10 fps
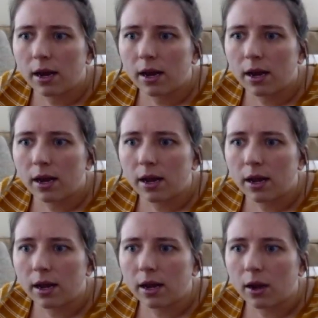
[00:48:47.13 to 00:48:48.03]

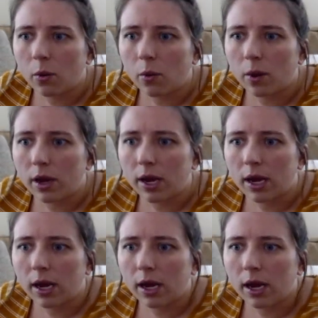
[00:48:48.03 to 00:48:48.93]

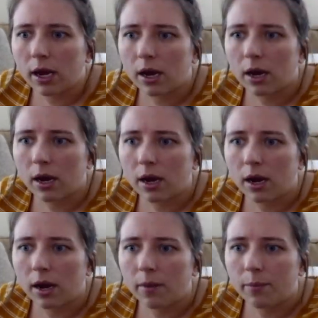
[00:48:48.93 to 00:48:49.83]
Anyway,
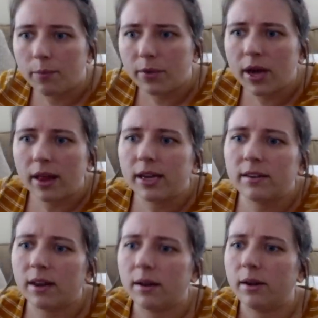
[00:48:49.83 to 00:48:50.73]
um, but yeah, like I
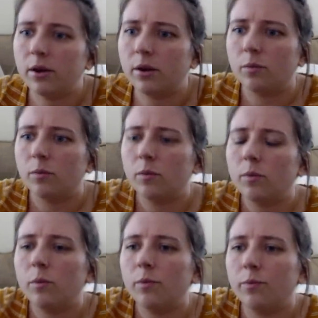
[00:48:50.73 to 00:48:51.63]
said, you know,
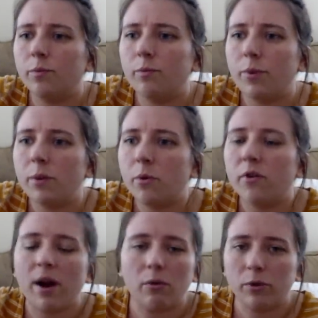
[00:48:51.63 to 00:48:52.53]
people
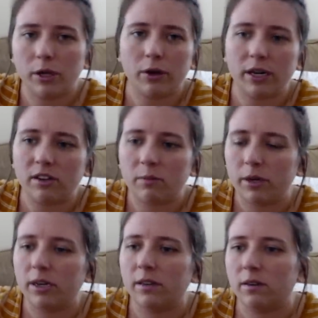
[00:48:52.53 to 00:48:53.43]
have had really great
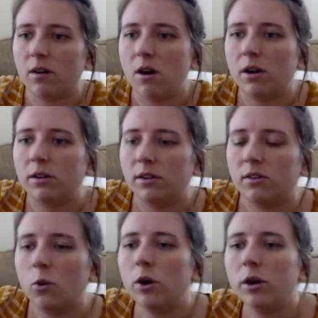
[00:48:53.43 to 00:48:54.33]
experiences on
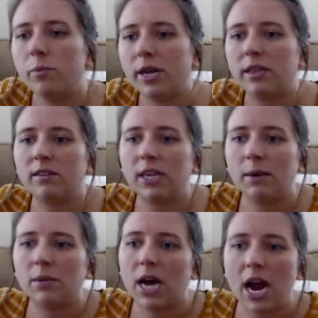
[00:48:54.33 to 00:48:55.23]
Discord, but at the
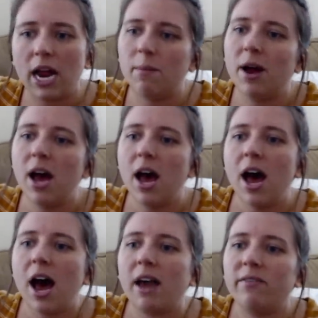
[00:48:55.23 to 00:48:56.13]
same time,
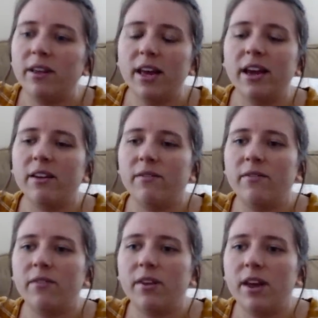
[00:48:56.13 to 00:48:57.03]
I feel like
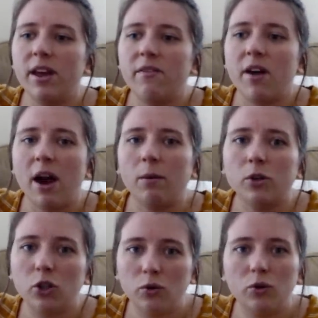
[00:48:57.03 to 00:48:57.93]
if, if I were
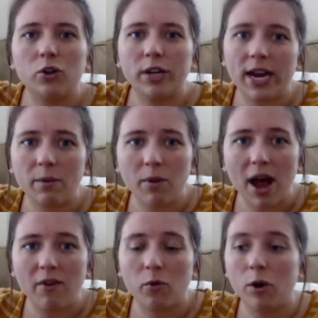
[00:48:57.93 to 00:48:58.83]
to create a
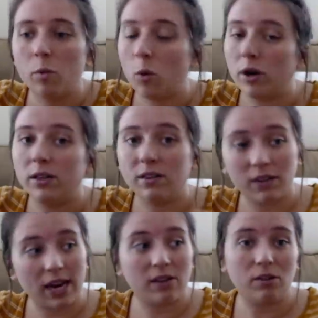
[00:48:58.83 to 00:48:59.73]
platform, or in this
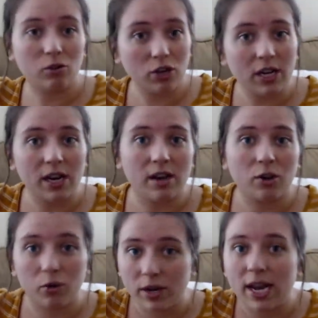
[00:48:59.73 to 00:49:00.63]
case, Eugenia
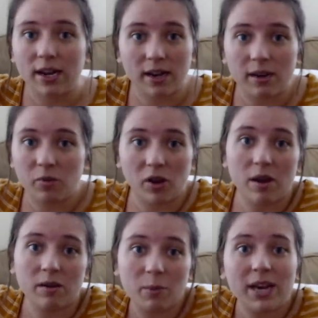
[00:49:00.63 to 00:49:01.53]
created a,
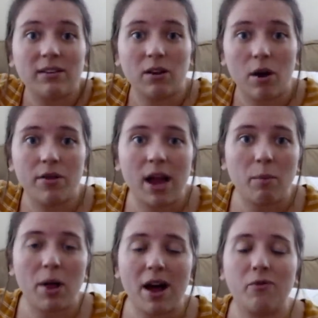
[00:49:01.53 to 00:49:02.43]
a space on
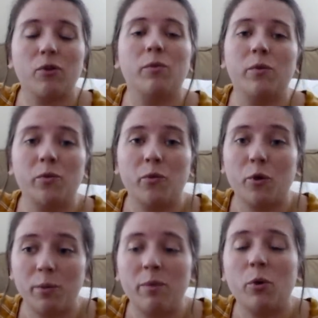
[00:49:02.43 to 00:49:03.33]
that platform
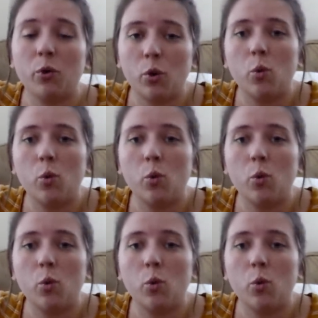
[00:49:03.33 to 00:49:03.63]
for people who